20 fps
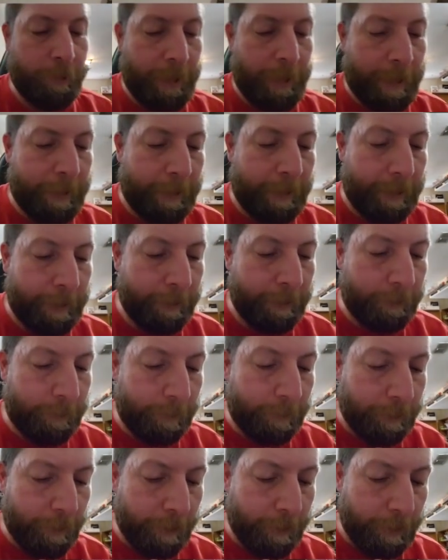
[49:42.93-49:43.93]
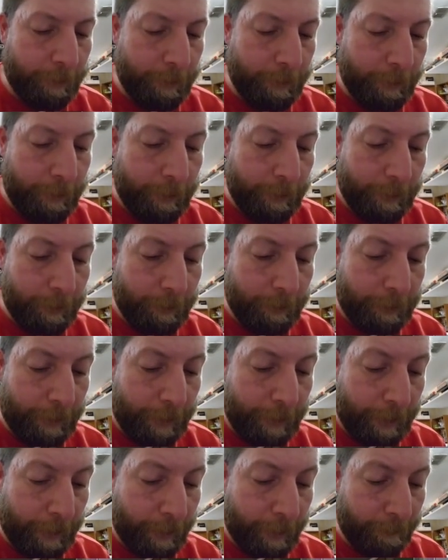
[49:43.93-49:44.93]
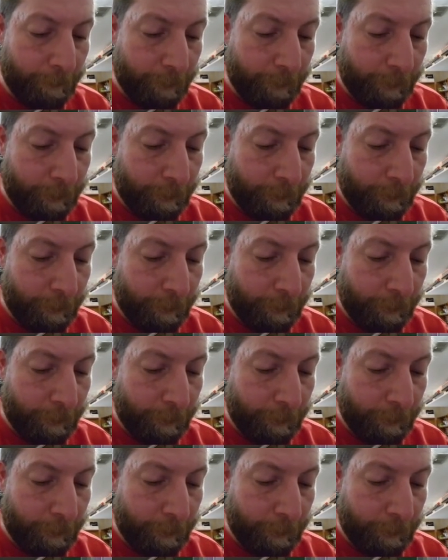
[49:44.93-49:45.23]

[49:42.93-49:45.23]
Yankees, and they have